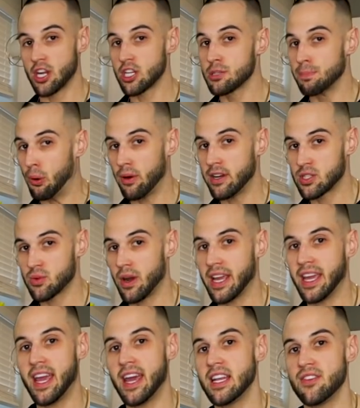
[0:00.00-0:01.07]
There's points where I
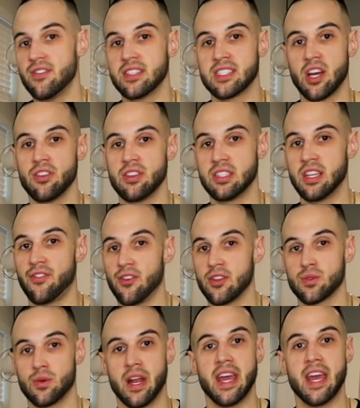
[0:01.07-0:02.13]
can't even tell the
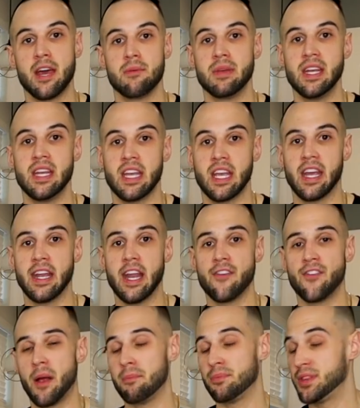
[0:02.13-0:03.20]
difference when I am eating it. If
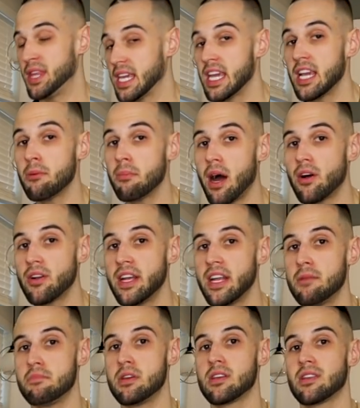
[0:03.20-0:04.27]
I'm thinking about it
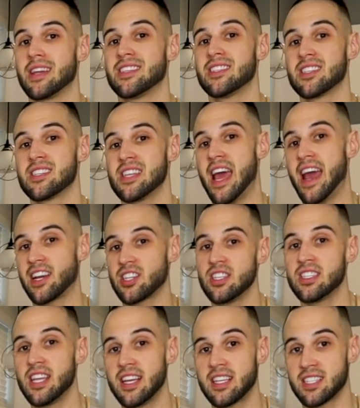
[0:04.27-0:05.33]
and being like, does this actually
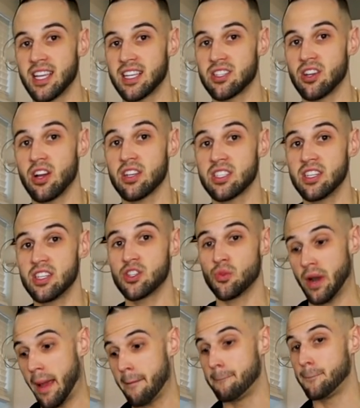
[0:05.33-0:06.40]
taste like sausage?
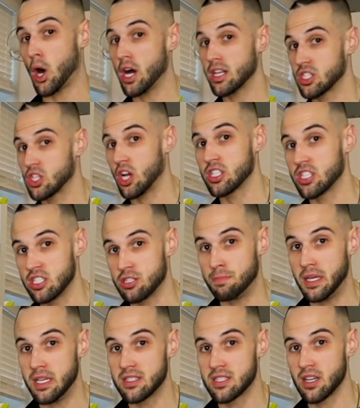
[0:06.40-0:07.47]
When I bought sausage
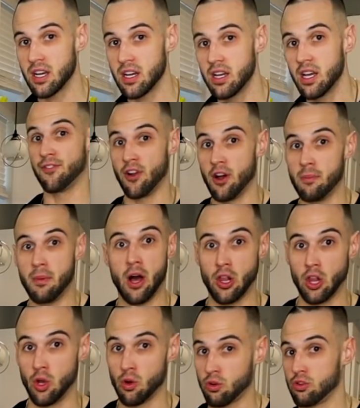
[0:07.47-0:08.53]
pizza from a
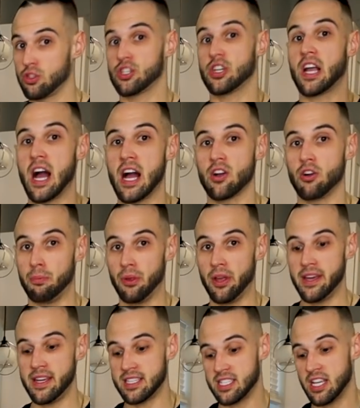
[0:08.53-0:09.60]
local Chicago
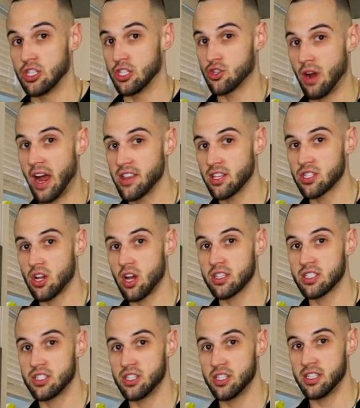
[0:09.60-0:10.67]
place to try the
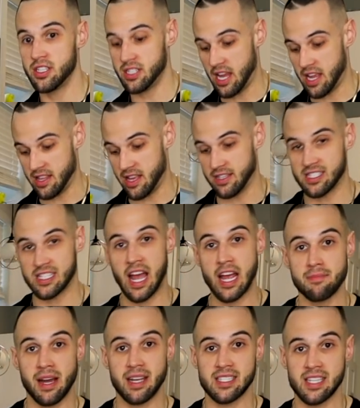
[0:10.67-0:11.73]
sausages and then side
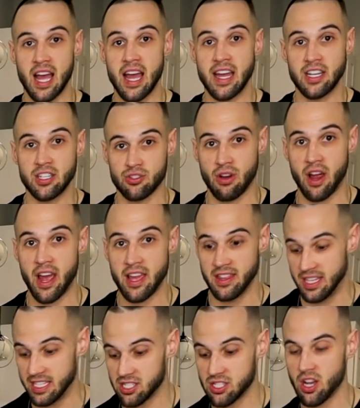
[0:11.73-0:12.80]
by side try
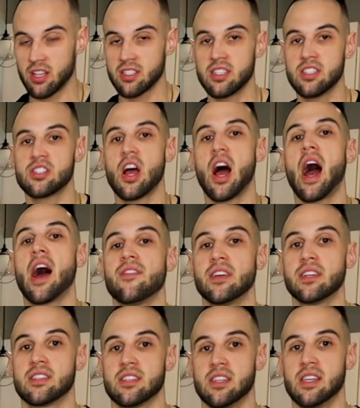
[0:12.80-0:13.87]
this sausage,
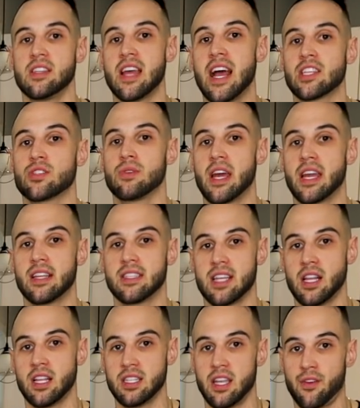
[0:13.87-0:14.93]
obviously that's when I can
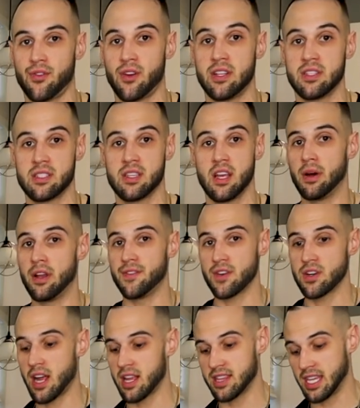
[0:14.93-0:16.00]
tell a difference. But if you're
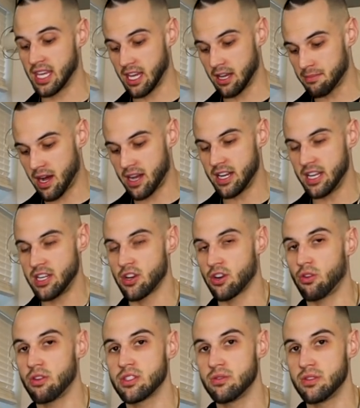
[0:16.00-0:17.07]
not thinking about it, you're
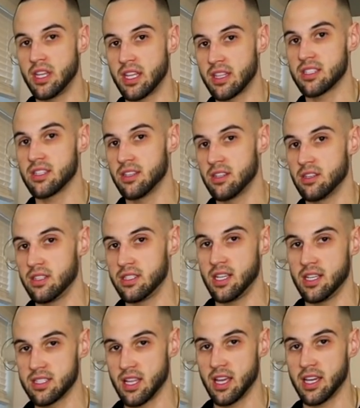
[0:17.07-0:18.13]
going to think this literally
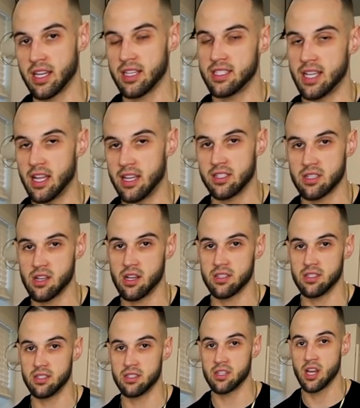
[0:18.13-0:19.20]
tastes like Italian
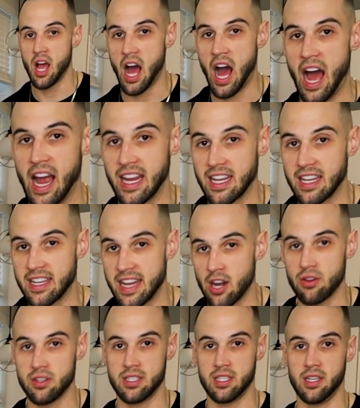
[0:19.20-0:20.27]
sausage. I
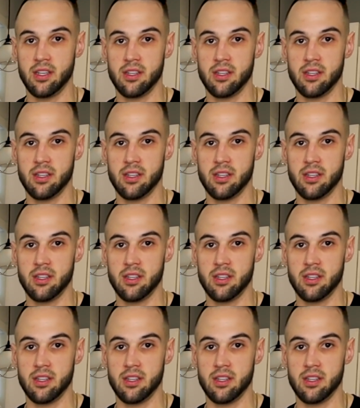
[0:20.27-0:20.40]
guarantee